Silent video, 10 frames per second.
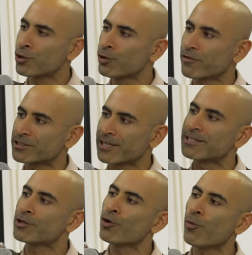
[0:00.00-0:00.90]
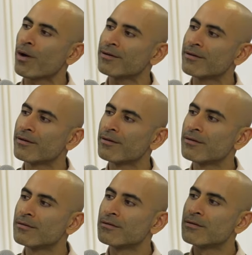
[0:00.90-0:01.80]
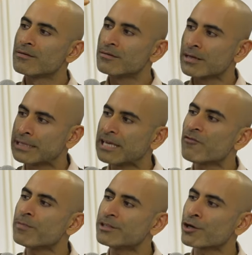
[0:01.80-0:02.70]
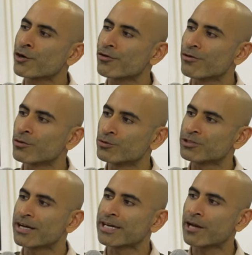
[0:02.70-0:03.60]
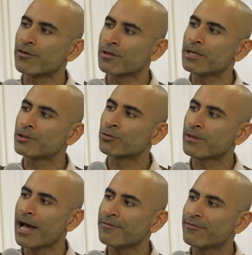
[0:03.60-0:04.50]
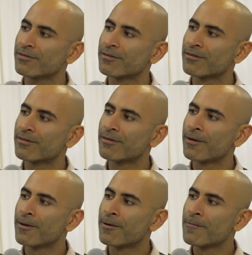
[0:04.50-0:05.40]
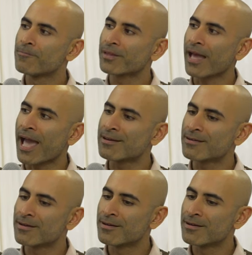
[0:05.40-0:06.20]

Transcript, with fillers: universe and said, you know what? Give me the girl who's going to carry me through life and